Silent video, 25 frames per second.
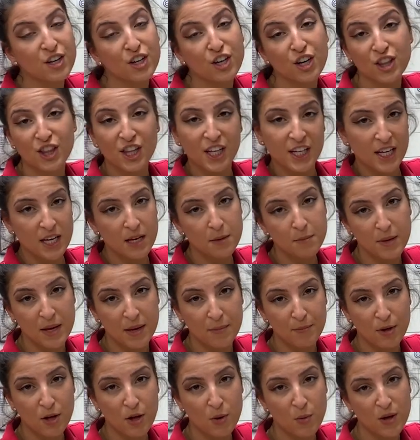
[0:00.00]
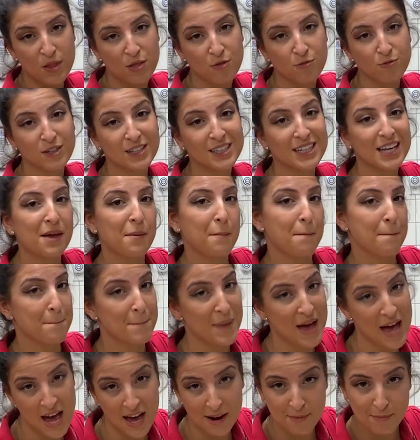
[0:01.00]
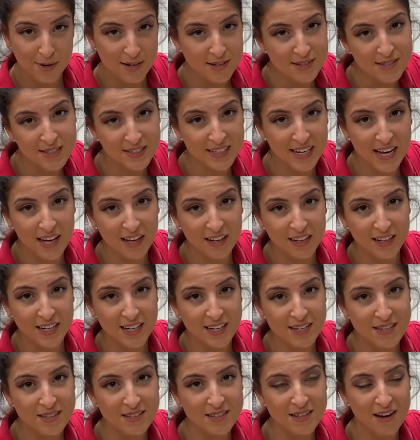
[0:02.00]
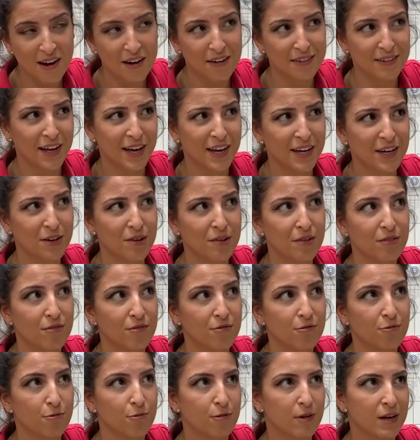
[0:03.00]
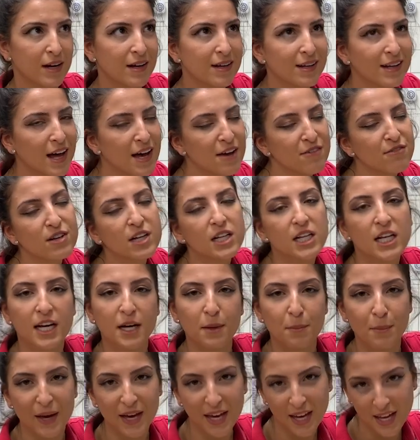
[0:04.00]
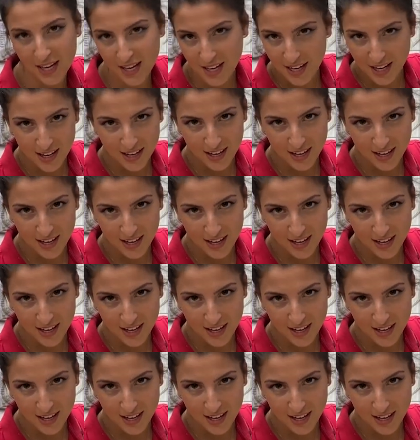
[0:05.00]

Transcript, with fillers: Good-looking people with really bad personalities are like real-life clickbait.